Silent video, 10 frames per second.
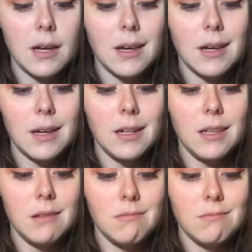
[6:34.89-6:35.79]
And
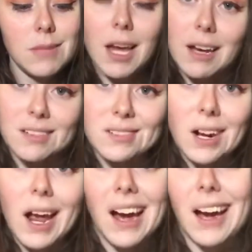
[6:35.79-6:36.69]
yeah,
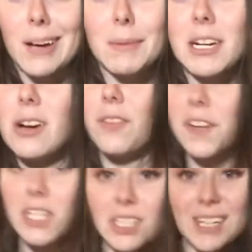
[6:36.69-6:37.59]
I'm gonna go
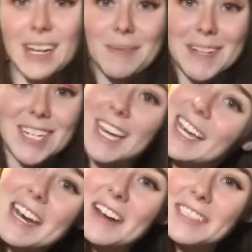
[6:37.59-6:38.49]
finish cooking up the
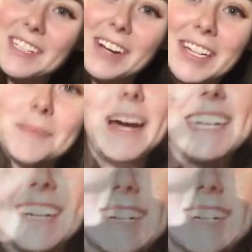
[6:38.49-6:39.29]
chicken and I'll see you guys back here.